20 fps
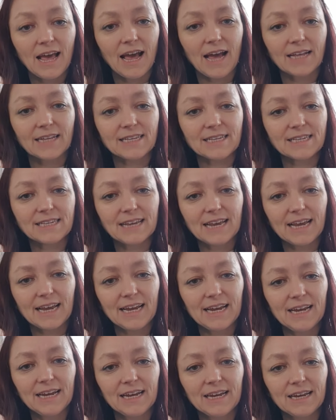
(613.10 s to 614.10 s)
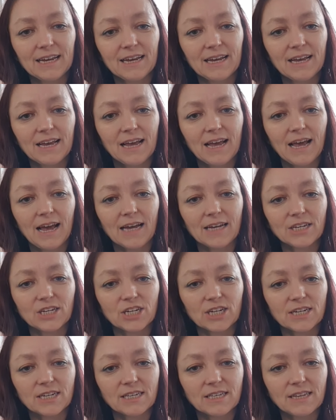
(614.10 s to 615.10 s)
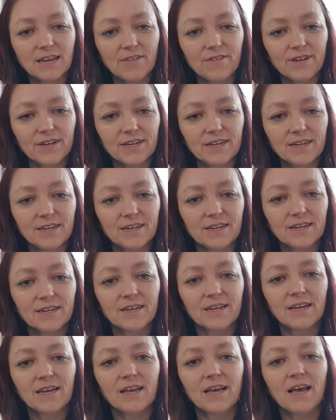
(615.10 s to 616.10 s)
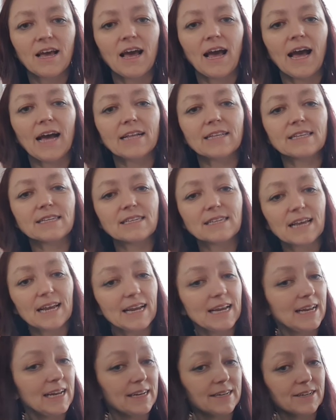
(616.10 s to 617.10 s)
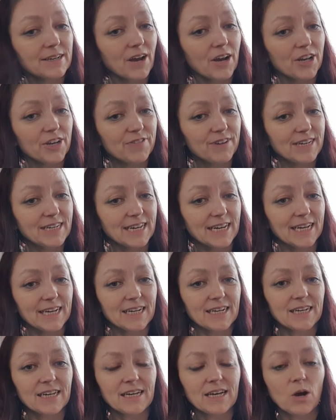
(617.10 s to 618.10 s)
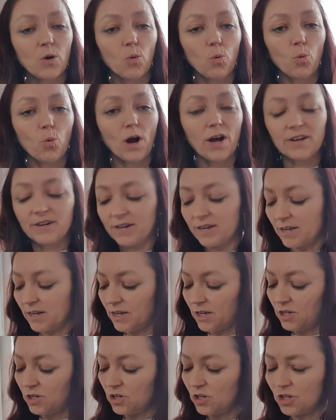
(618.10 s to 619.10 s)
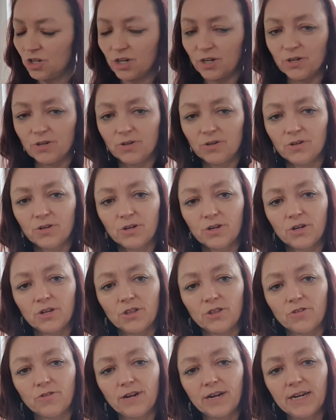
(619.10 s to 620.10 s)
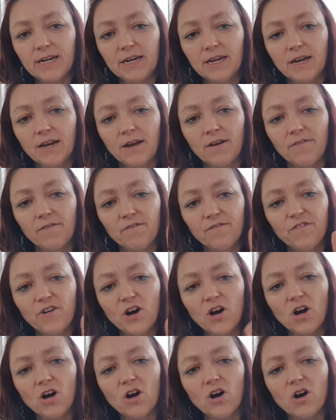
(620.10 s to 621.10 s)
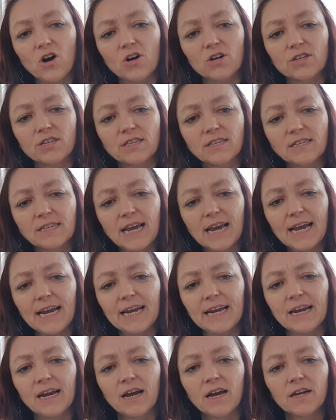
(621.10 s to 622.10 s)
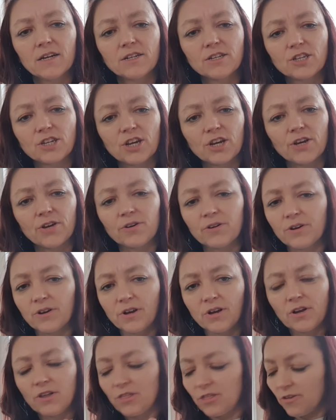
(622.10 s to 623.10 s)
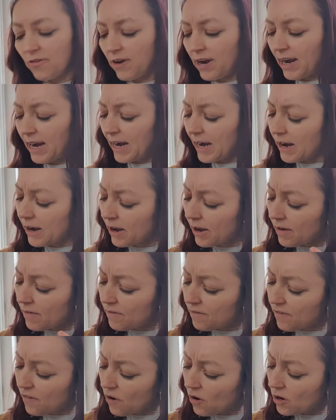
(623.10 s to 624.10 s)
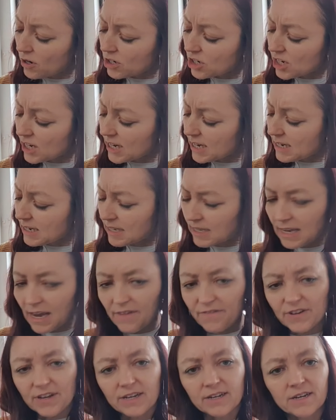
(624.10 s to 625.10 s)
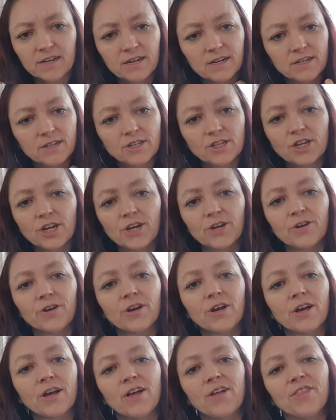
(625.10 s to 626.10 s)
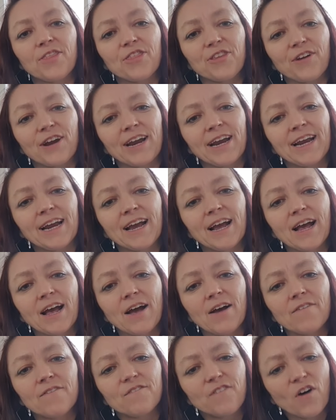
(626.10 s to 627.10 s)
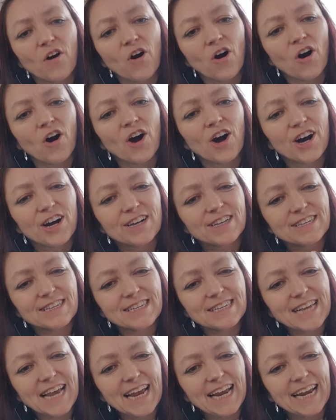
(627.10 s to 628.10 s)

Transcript: and C and G7 and C. Are you ready? 1, 2, 3, 4. C, 2, 3, 4. G7, 2, 3, 4. C,